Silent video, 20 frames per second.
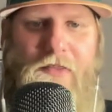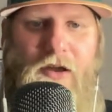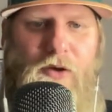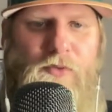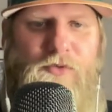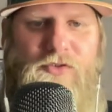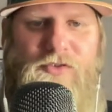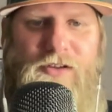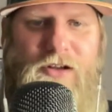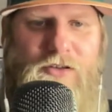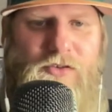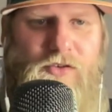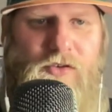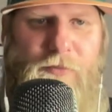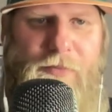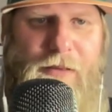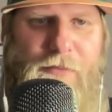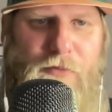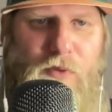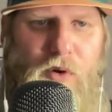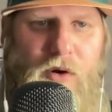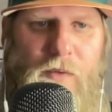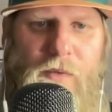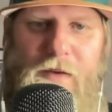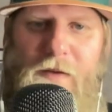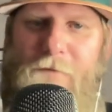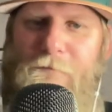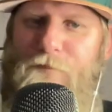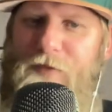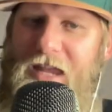those a little bit more,
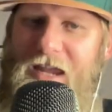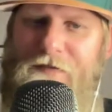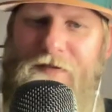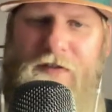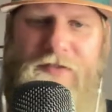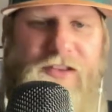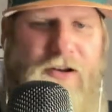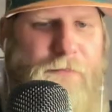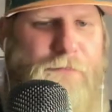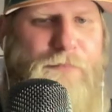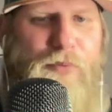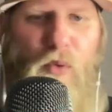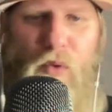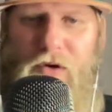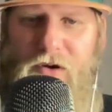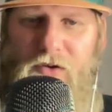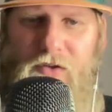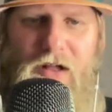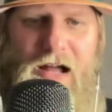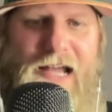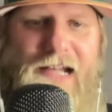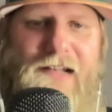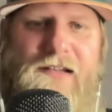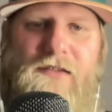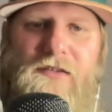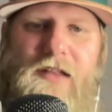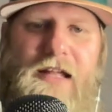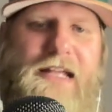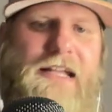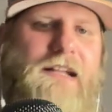even if they're borderline.
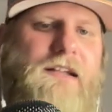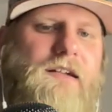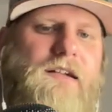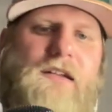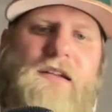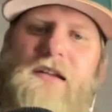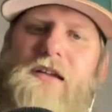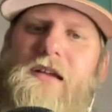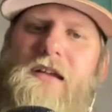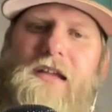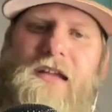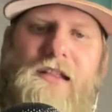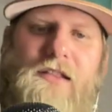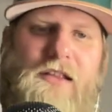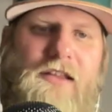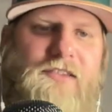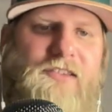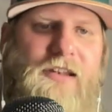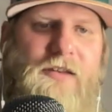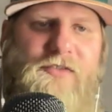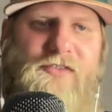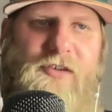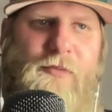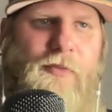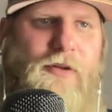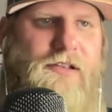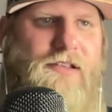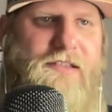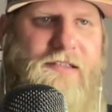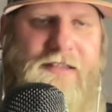Like, listen, if
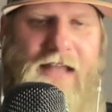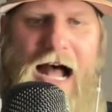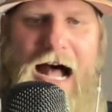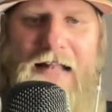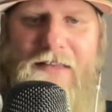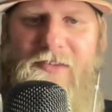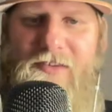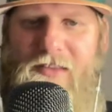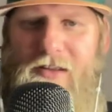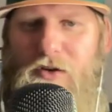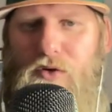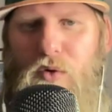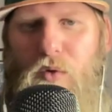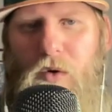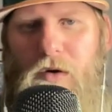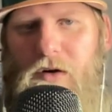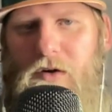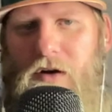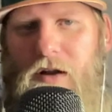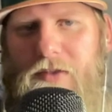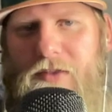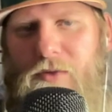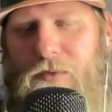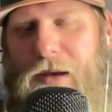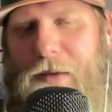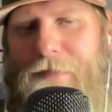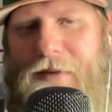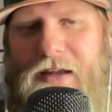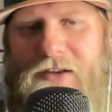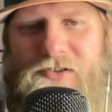someone dots the corner on
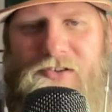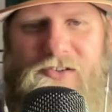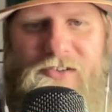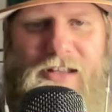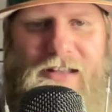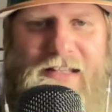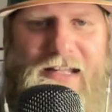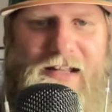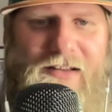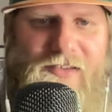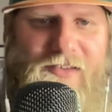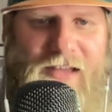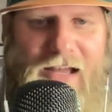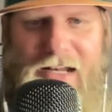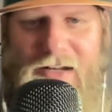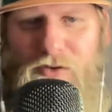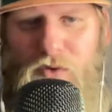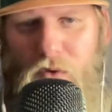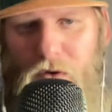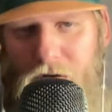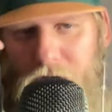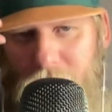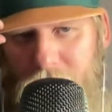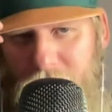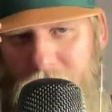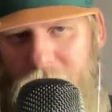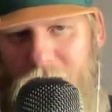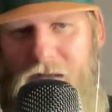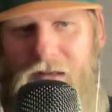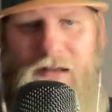3 pitches on the inside corner,
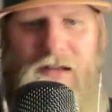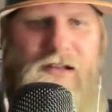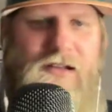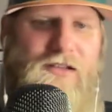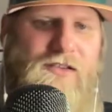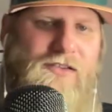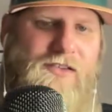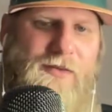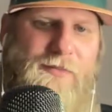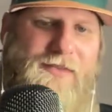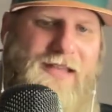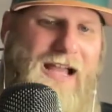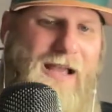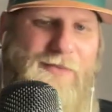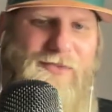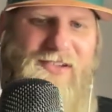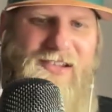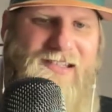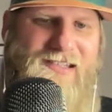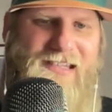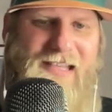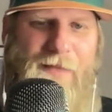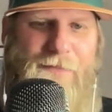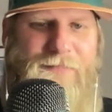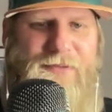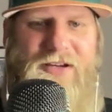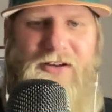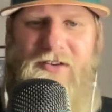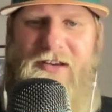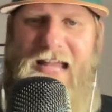sometimes you
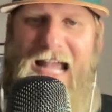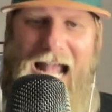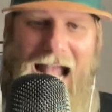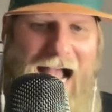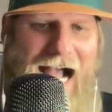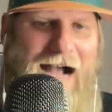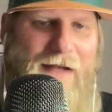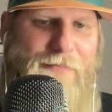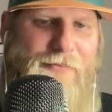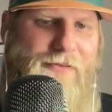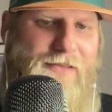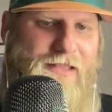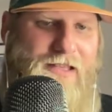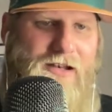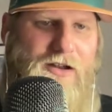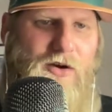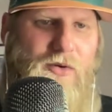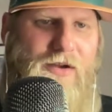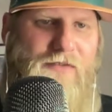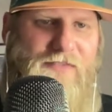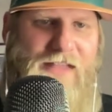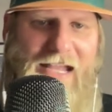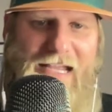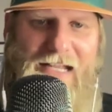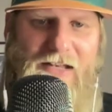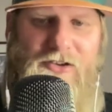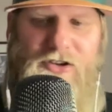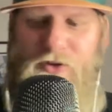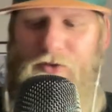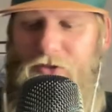tip your cap. You know, if they
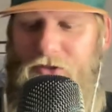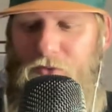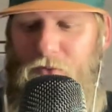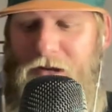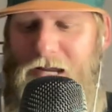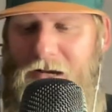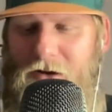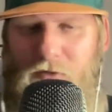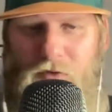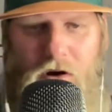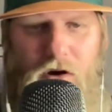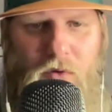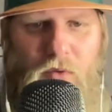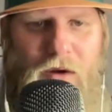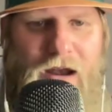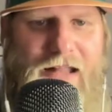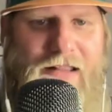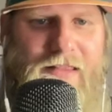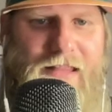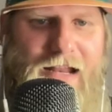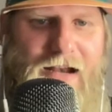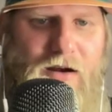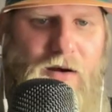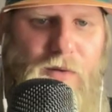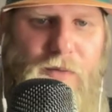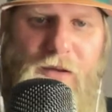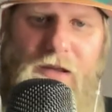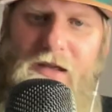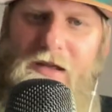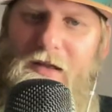can do 3 in a row right
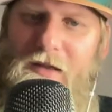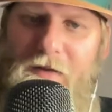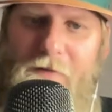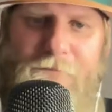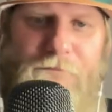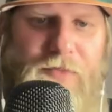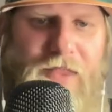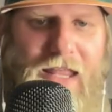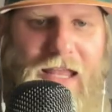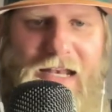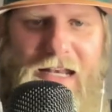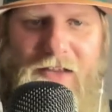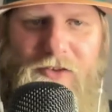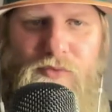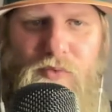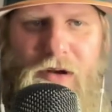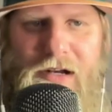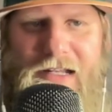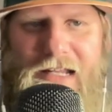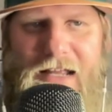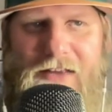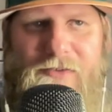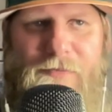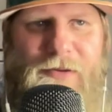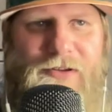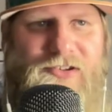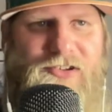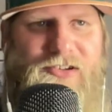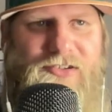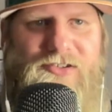there, it is what it is.
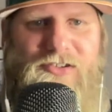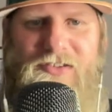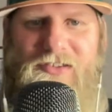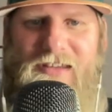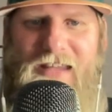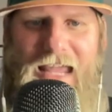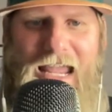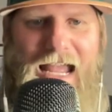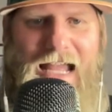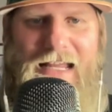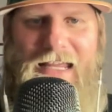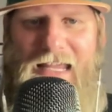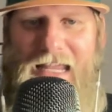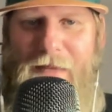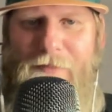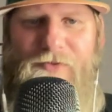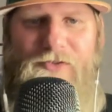But you just can't keep